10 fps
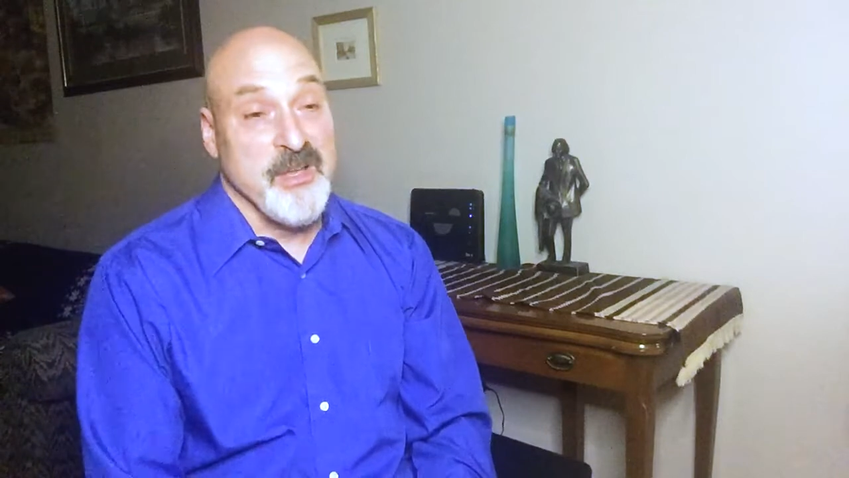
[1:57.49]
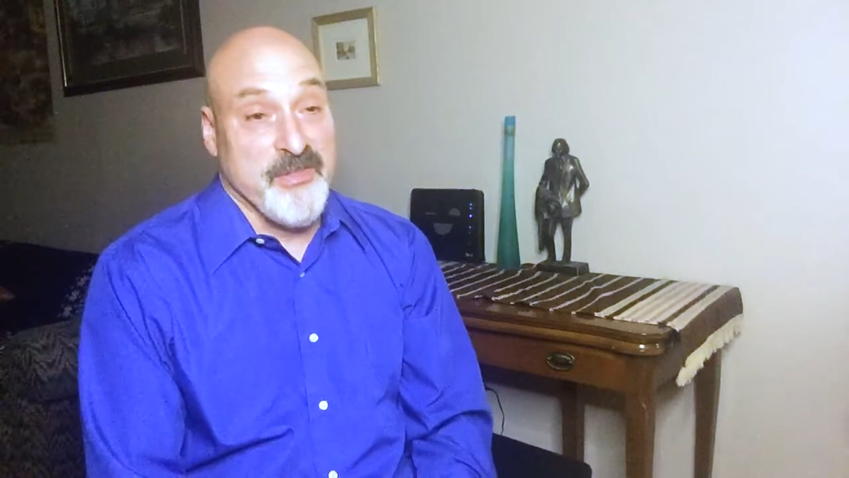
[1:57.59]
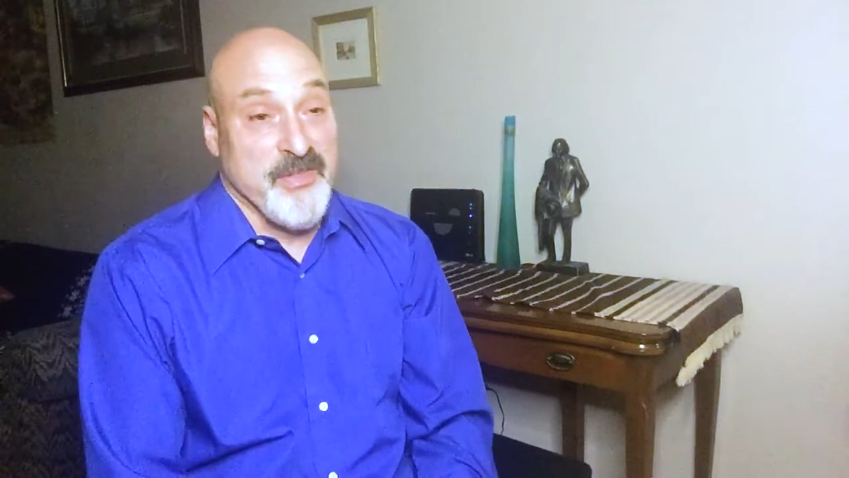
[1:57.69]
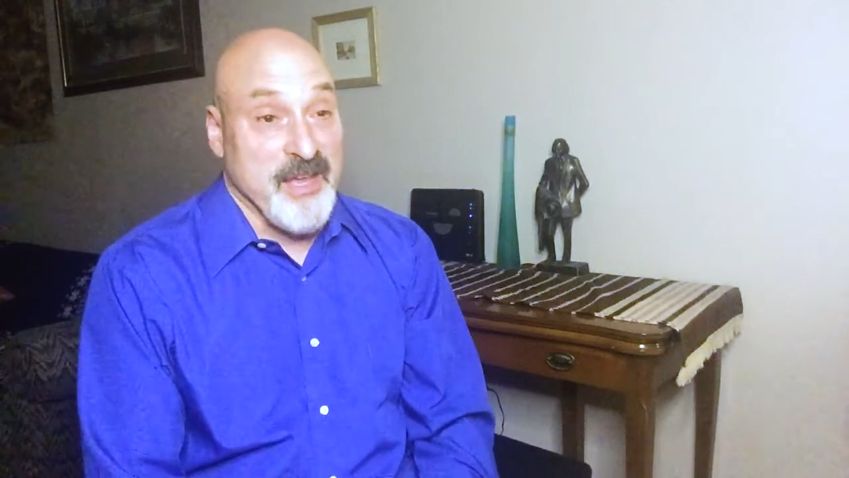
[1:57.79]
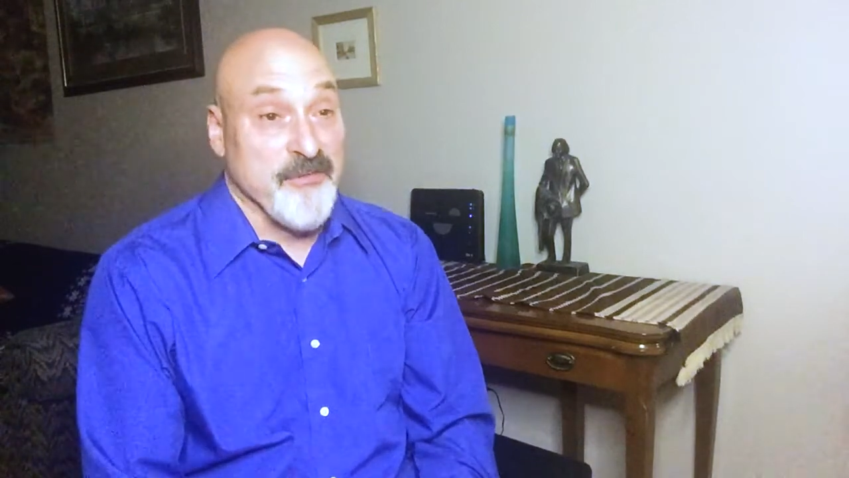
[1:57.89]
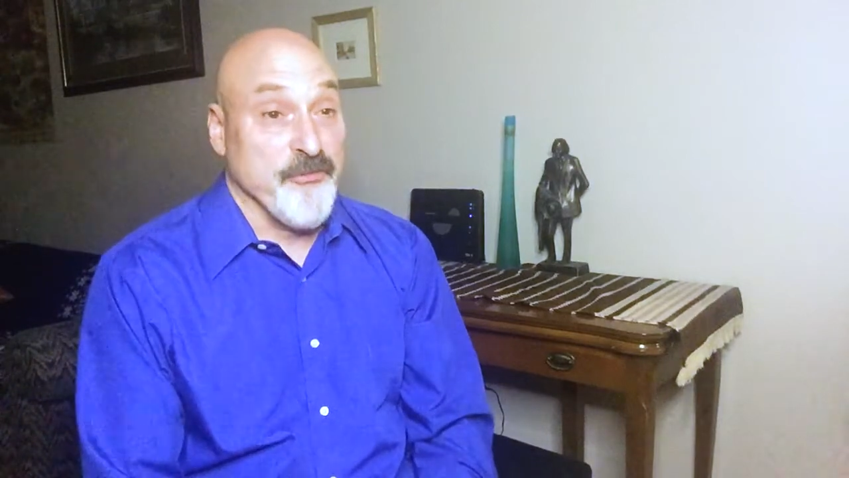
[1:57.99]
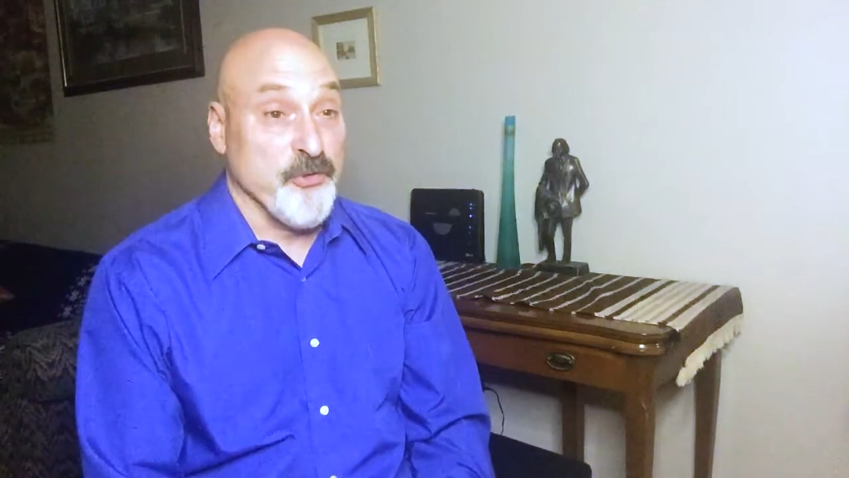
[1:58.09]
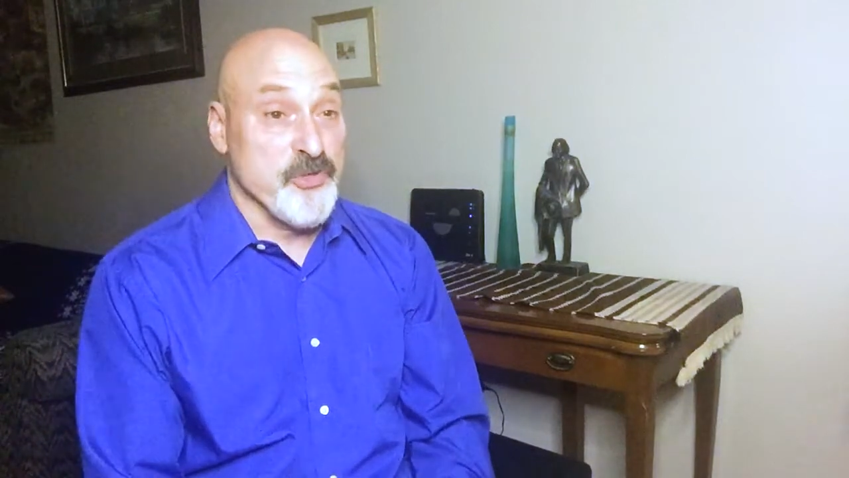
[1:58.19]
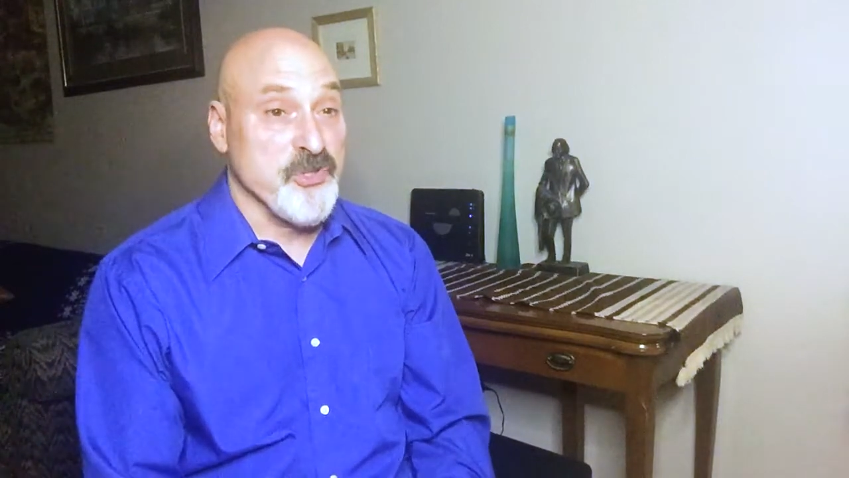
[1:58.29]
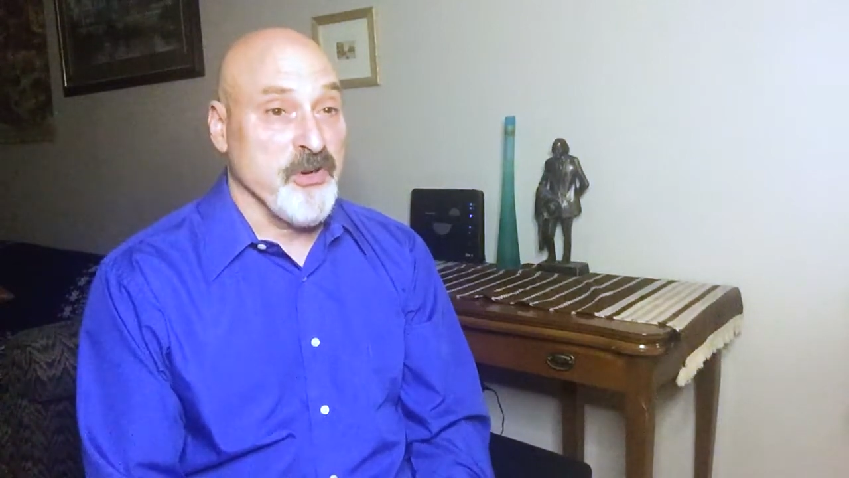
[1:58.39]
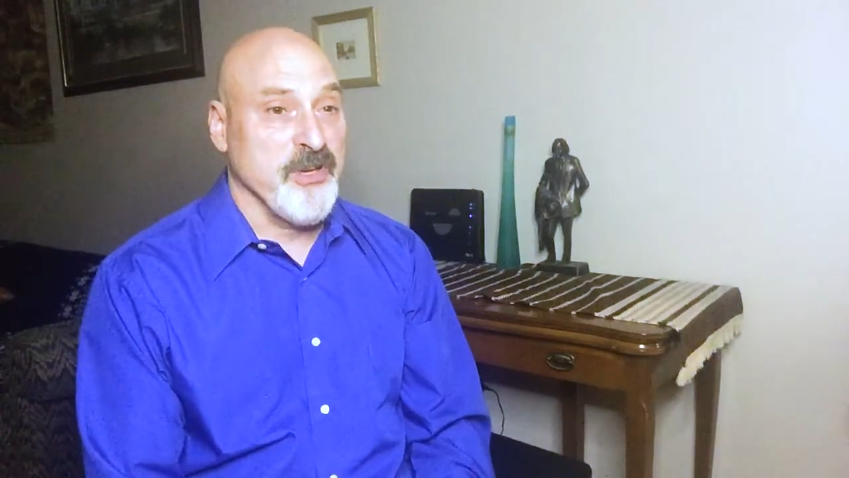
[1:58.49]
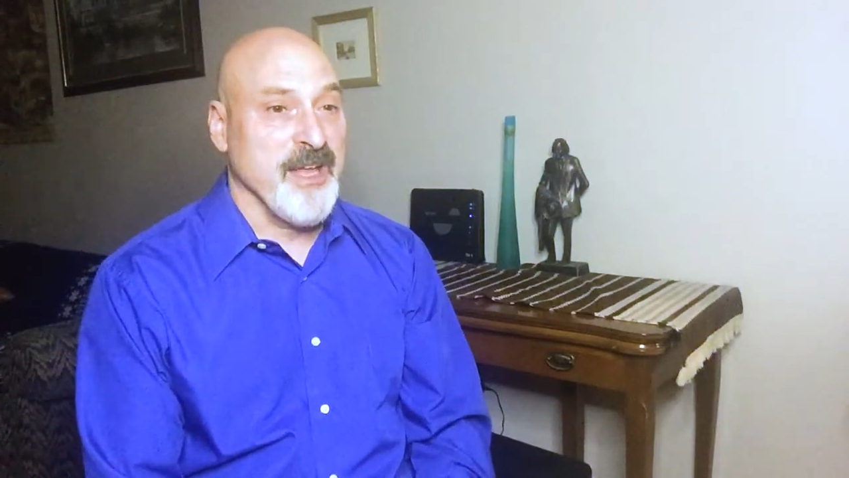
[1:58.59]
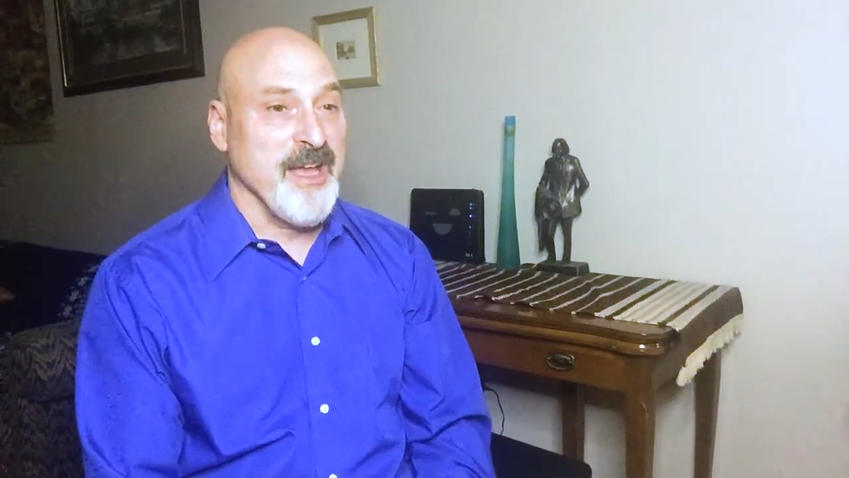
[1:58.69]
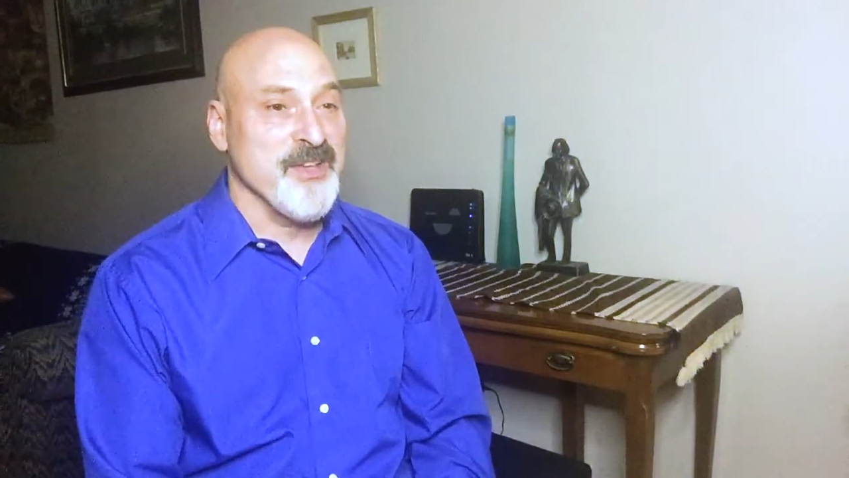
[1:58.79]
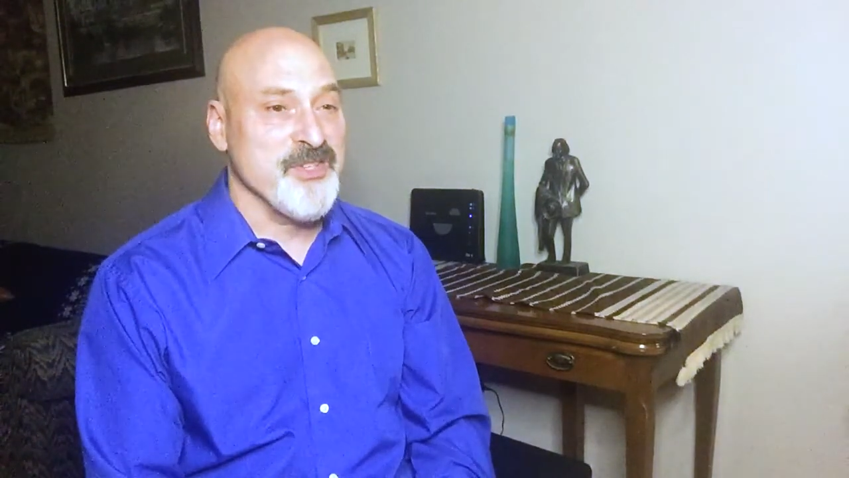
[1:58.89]
they have first started
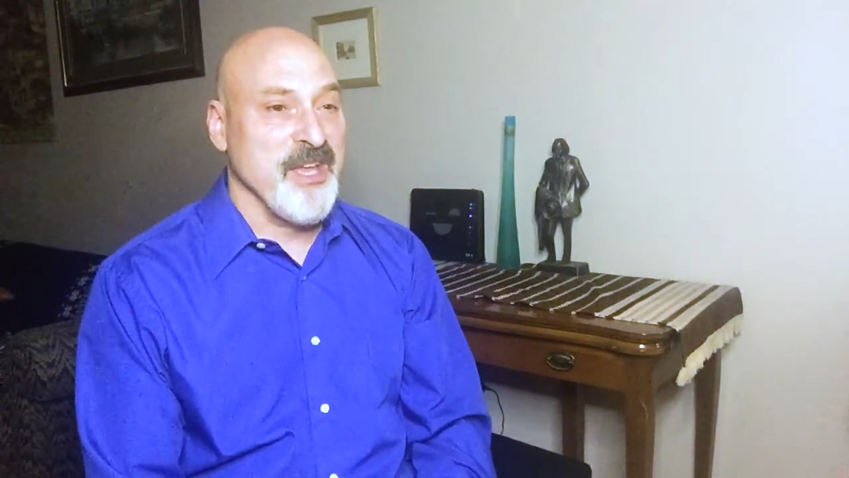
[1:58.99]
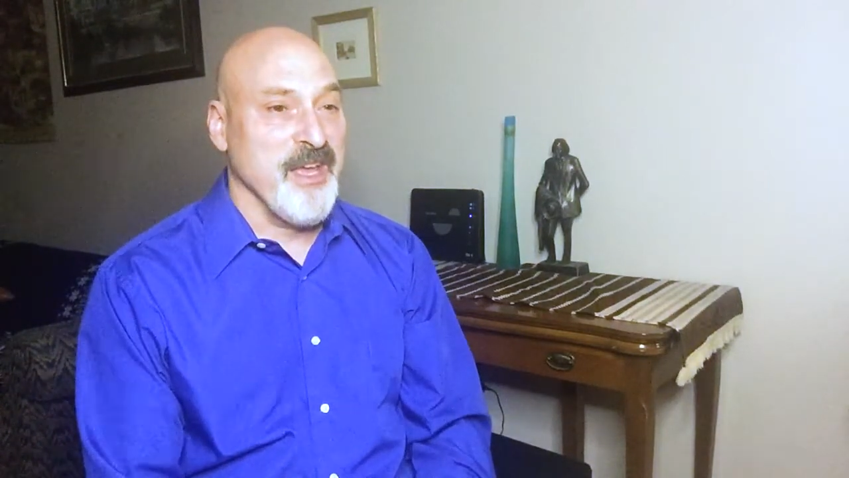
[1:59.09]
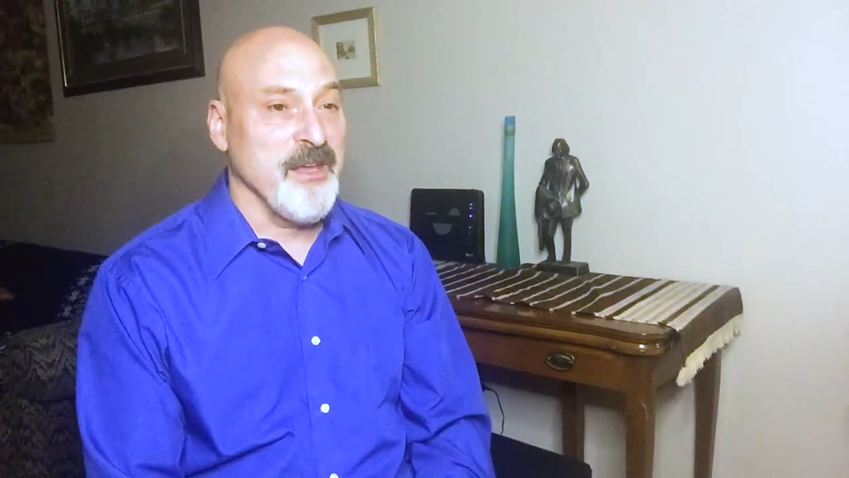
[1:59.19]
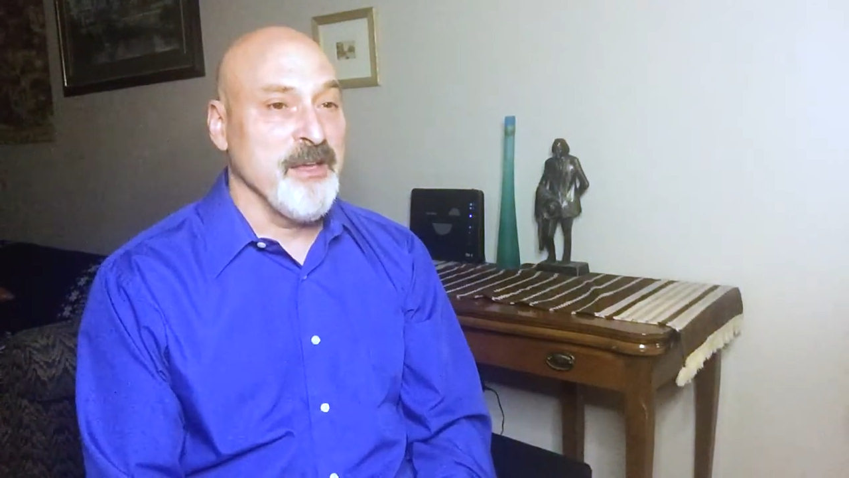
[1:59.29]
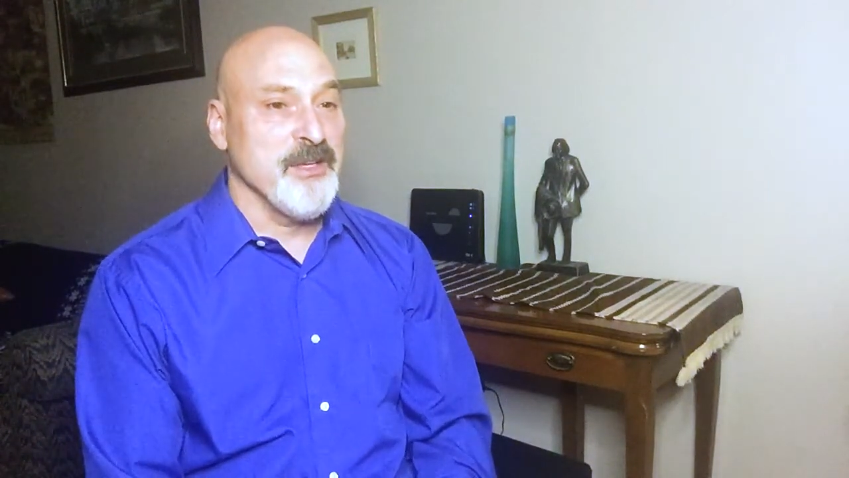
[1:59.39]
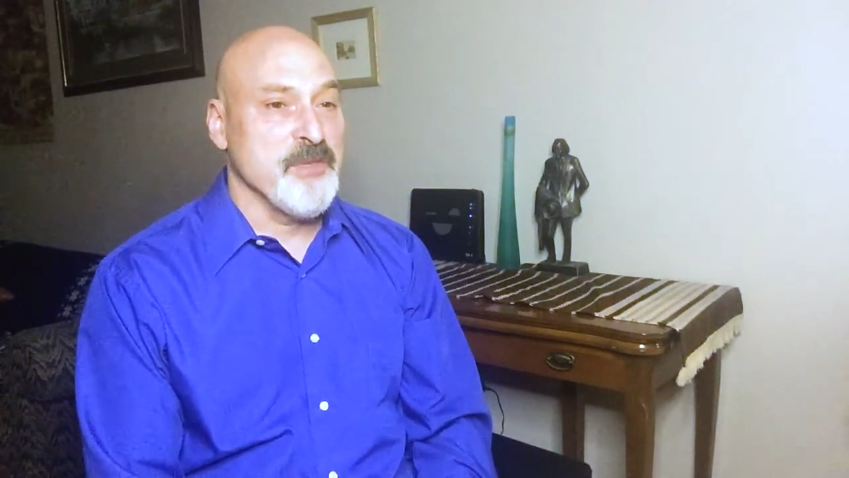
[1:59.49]
as a